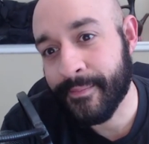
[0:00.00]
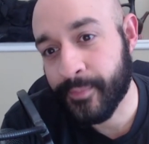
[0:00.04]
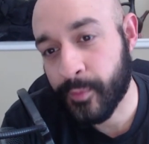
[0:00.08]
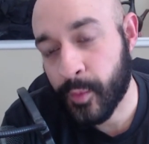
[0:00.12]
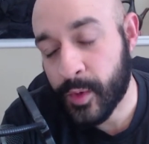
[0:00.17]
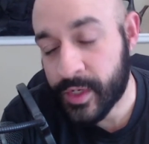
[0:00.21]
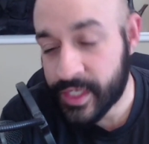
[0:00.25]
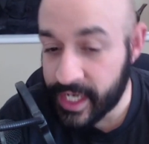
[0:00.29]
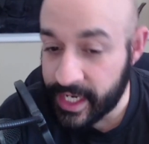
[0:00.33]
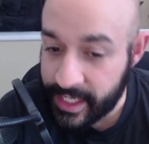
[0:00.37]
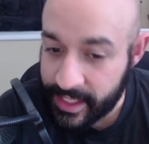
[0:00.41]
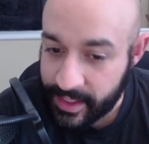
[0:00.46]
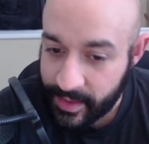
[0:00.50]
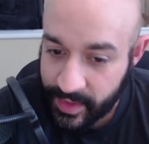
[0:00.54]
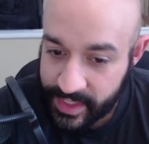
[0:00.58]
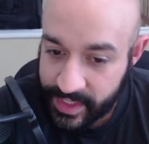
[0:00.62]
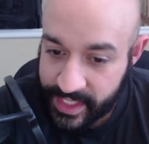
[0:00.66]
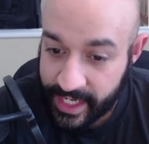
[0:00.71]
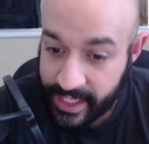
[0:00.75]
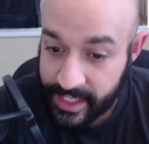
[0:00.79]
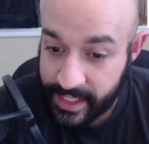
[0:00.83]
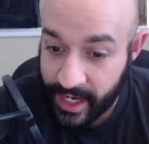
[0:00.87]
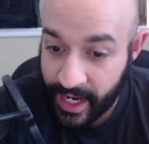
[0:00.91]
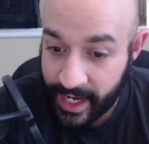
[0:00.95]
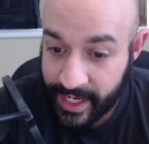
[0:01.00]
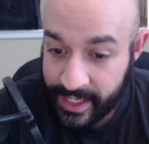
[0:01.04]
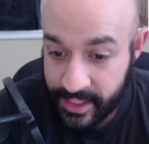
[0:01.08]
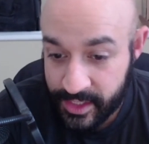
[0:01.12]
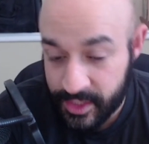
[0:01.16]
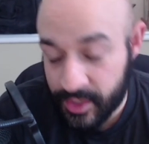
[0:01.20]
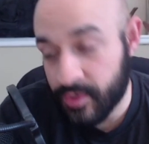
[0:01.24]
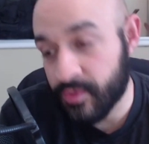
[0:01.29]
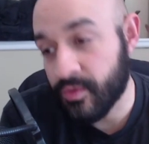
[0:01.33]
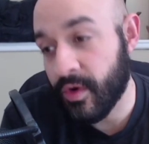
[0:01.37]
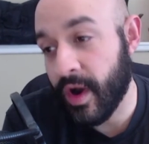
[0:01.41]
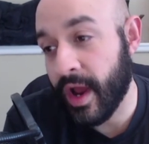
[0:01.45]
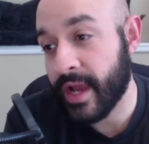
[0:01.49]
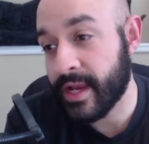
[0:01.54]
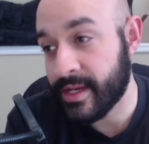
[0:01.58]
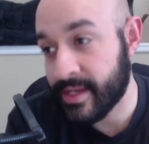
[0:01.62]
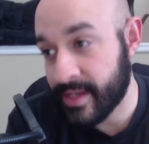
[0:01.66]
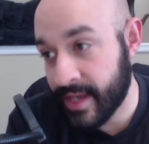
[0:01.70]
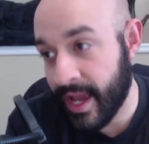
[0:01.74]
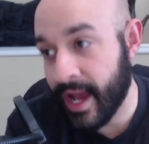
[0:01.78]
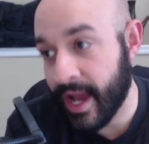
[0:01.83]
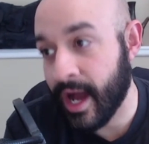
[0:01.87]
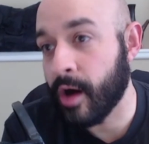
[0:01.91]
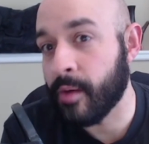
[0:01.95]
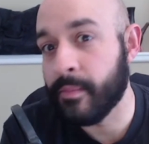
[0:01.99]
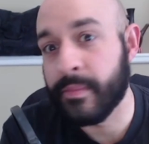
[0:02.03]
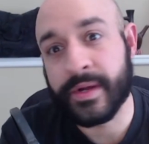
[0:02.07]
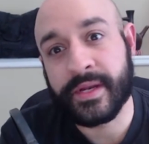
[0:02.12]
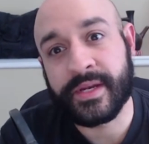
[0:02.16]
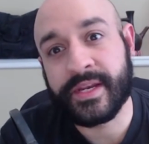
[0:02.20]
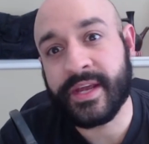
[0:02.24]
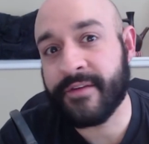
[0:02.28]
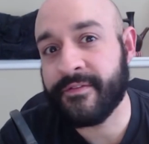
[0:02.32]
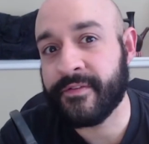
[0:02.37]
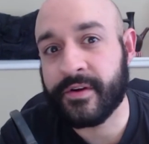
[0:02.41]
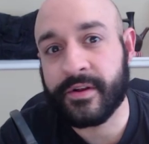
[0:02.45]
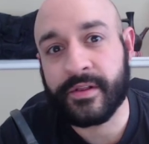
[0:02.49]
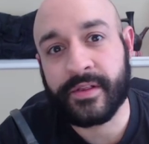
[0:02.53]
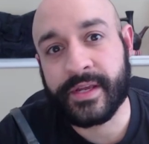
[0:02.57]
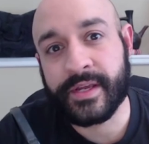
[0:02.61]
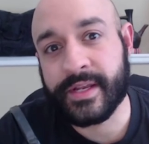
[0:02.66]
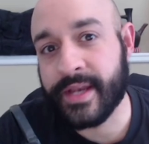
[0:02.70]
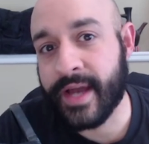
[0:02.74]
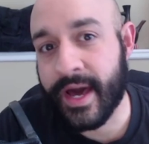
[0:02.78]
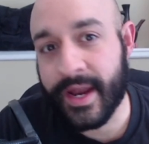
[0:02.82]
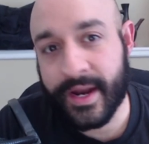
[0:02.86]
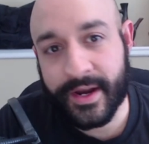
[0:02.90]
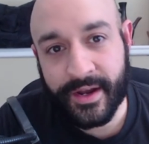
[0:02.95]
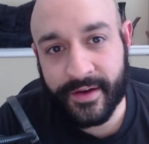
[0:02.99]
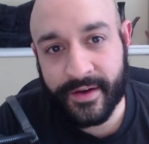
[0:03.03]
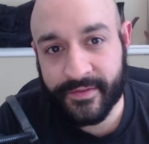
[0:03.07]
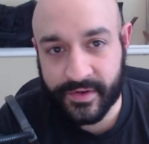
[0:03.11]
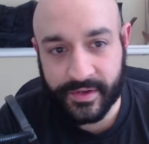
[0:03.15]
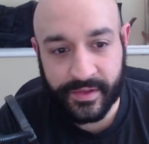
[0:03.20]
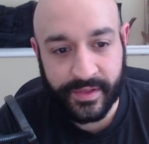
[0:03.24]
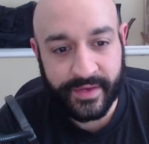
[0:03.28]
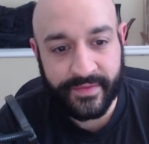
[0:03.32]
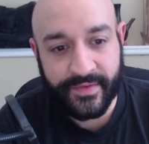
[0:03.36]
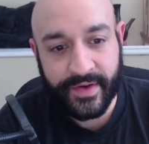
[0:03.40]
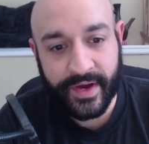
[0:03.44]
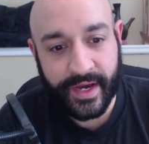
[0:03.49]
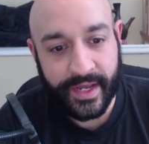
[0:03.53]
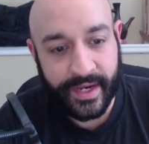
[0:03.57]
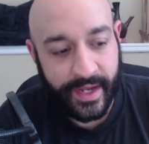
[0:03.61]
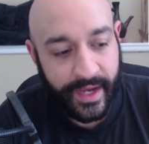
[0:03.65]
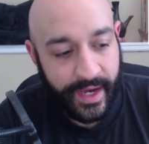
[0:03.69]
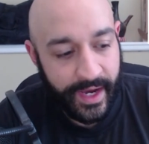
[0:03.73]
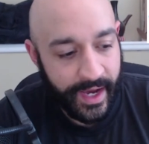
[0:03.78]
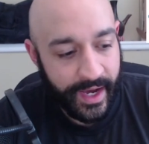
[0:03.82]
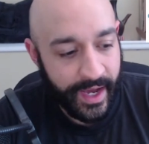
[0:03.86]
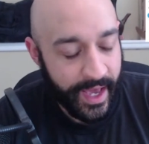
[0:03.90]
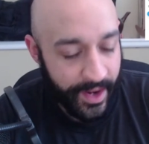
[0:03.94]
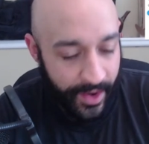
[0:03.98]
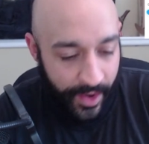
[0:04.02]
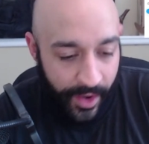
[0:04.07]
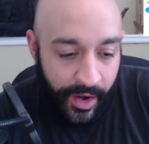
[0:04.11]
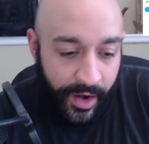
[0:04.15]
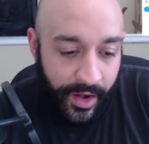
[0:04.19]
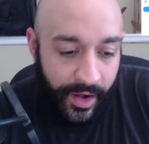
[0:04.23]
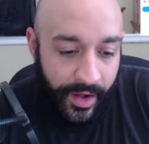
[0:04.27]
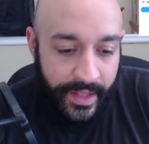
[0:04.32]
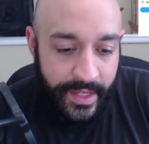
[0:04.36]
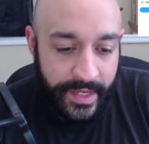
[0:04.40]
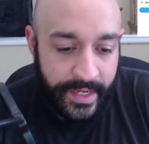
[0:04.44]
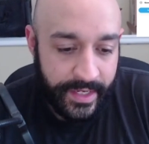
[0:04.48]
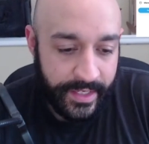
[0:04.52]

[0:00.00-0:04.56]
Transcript: which I do right now, but definitely not enough to live on at all.